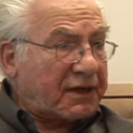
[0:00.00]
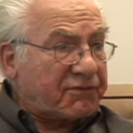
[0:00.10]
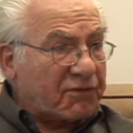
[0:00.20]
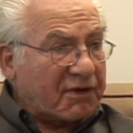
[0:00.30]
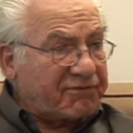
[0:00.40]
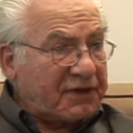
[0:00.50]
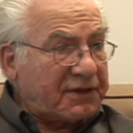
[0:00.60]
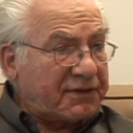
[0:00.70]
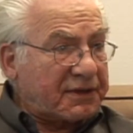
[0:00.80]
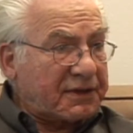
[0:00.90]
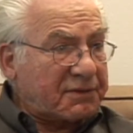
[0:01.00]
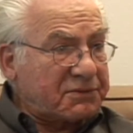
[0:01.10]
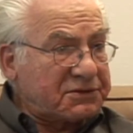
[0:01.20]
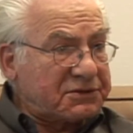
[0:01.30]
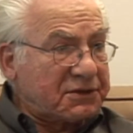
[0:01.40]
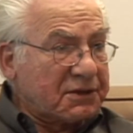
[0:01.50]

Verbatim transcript: I thought of anything I was